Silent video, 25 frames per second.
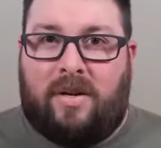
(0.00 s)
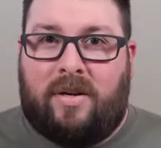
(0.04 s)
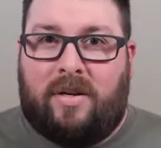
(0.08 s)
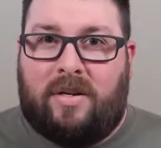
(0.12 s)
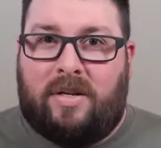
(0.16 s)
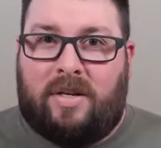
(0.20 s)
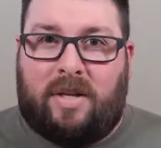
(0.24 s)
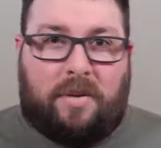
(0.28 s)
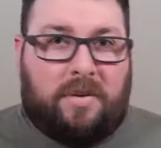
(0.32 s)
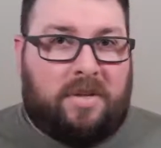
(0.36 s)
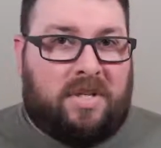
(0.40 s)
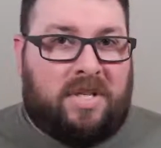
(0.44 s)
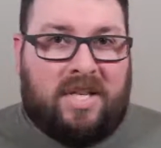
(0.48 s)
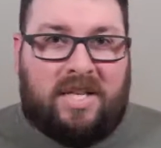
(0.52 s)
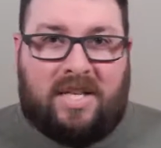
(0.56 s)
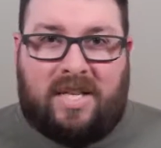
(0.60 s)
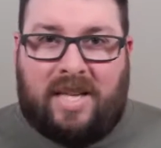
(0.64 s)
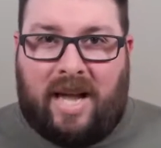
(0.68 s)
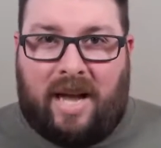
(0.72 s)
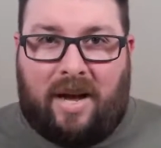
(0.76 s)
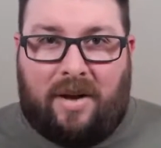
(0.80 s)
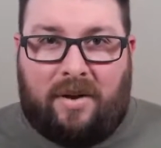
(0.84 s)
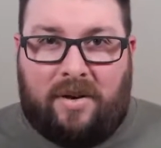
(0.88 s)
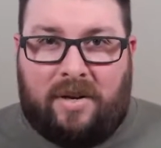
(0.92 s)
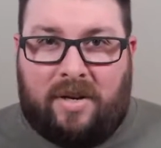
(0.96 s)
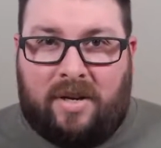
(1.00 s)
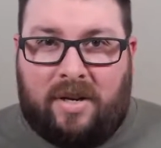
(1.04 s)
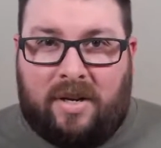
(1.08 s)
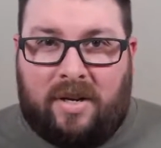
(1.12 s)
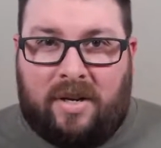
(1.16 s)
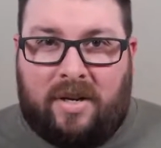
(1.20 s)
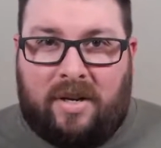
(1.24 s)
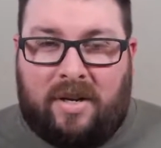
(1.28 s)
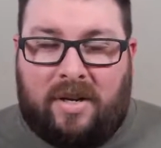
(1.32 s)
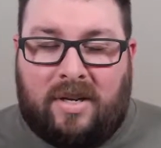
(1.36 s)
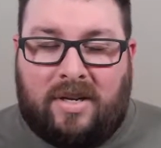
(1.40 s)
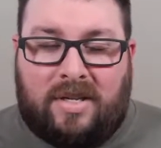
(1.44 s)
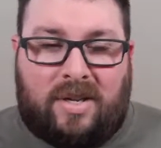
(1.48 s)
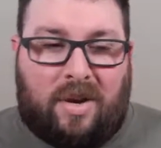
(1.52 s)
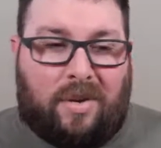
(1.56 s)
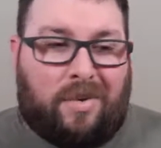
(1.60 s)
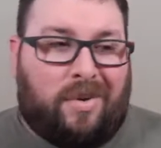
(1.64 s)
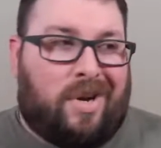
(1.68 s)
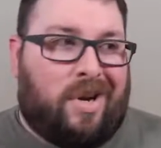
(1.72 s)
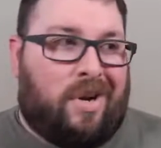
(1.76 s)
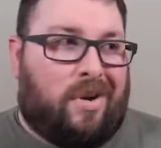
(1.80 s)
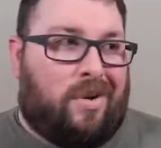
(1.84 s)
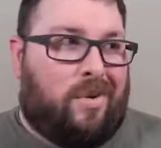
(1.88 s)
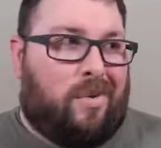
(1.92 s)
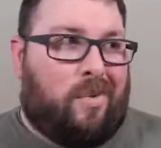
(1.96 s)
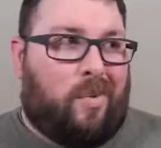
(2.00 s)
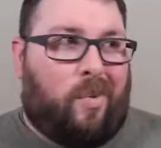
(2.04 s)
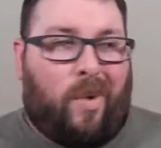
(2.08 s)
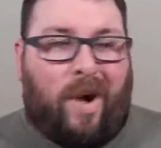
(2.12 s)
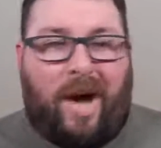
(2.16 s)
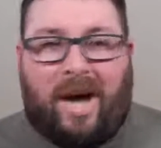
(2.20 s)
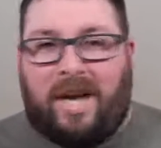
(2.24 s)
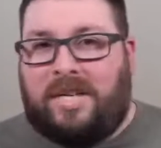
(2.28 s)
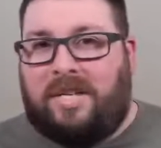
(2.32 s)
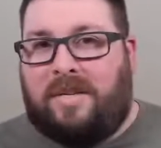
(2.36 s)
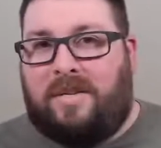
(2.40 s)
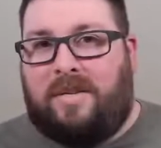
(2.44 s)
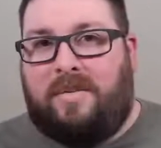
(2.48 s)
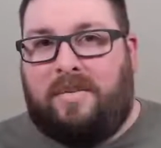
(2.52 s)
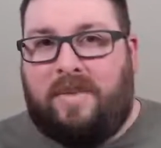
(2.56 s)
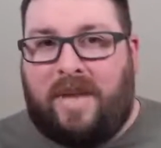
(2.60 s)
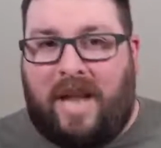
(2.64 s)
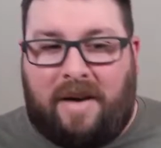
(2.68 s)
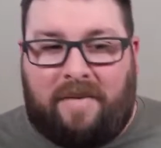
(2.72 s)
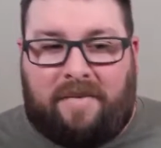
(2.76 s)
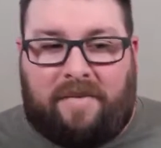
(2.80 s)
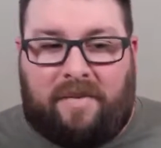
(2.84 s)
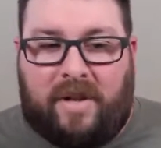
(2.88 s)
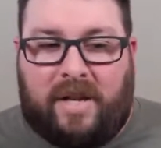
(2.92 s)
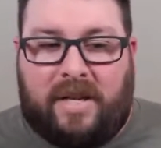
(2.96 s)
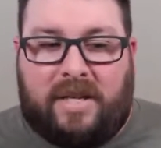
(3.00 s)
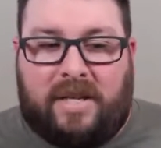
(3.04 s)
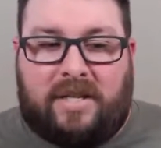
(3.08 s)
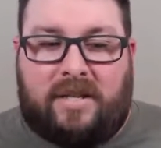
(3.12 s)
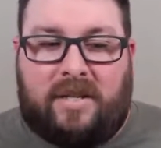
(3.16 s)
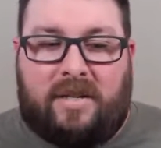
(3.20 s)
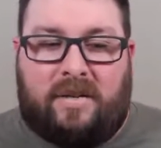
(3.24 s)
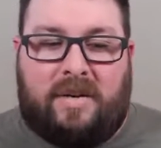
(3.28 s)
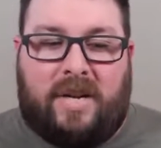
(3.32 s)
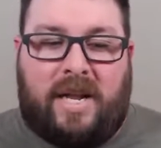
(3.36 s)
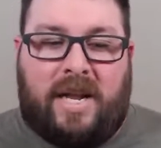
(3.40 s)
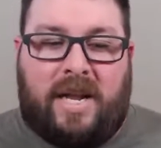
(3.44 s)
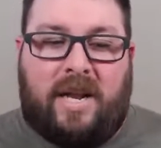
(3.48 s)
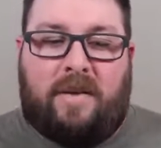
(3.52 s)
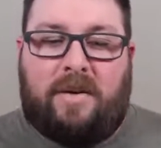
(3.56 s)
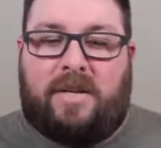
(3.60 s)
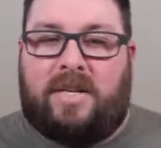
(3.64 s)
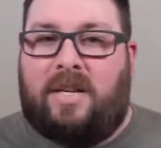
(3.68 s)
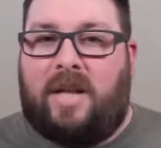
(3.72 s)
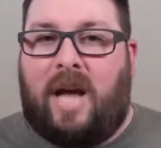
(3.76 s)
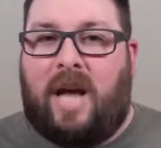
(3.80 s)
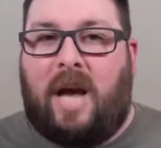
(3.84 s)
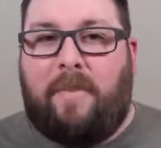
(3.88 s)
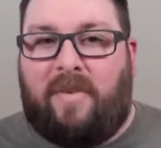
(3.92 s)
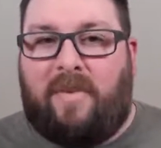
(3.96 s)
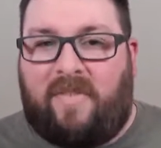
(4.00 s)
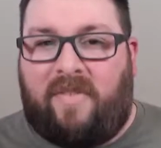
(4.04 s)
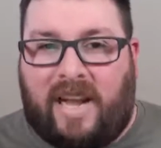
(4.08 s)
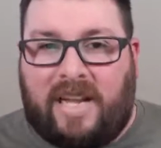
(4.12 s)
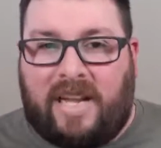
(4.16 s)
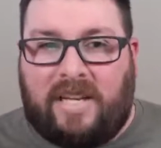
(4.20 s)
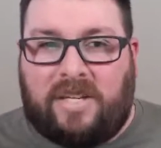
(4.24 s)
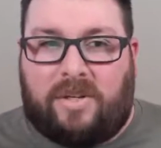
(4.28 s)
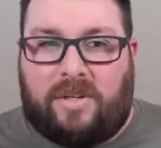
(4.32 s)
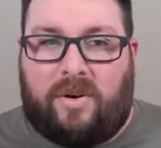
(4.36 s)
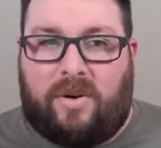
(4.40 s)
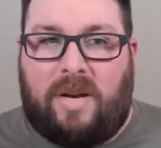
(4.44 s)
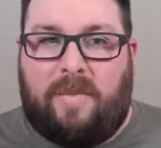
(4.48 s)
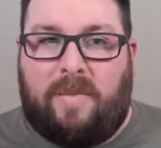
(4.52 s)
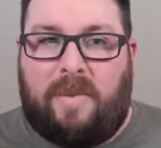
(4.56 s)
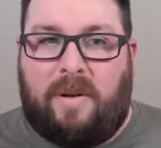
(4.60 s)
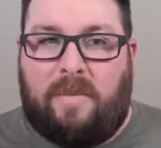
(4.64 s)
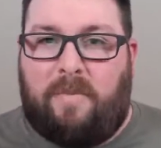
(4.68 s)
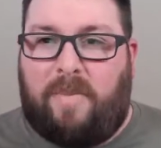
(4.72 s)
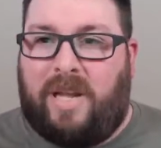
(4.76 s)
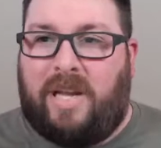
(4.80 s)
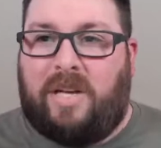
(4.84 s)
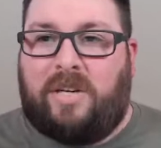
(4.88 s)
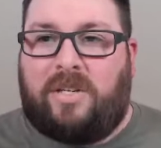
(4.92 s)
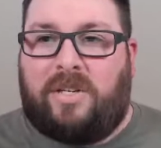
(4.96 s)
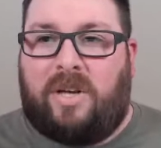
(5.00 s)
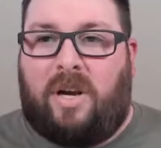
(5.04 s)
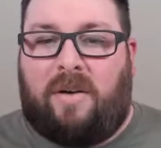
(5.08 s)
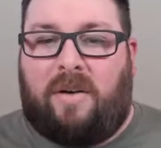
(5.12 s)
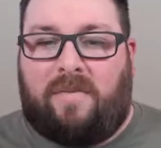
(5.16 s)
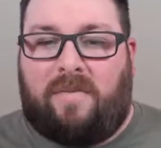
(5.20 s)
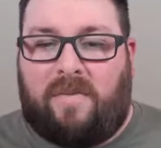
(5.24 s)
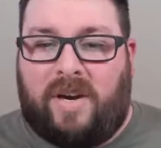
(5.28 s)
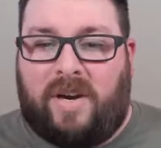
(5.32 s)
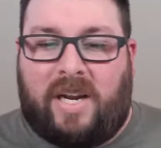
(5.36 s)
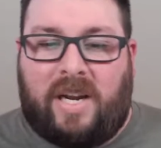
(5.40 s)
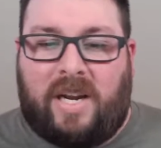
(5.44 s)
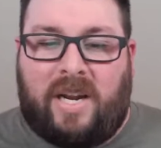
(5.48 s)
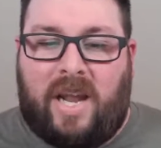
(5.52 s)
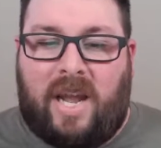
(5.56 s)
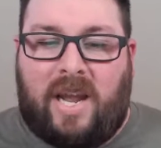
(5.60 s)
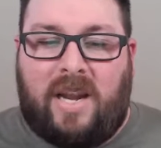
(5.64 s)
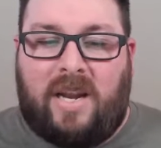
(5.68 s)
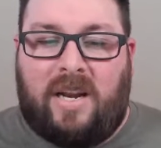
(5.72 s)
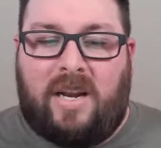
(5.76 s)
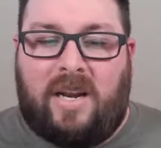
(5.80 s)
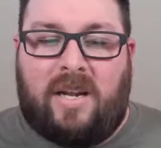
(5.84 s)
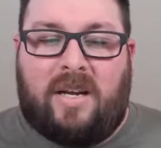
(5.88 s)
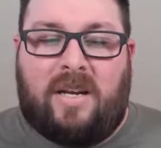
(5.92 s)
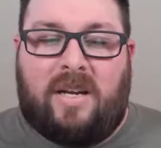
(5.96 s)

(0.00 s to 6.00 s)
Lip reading: Don't sit down. Don't go watch Netflix and eat a tub of ice cream and binge all freaking night.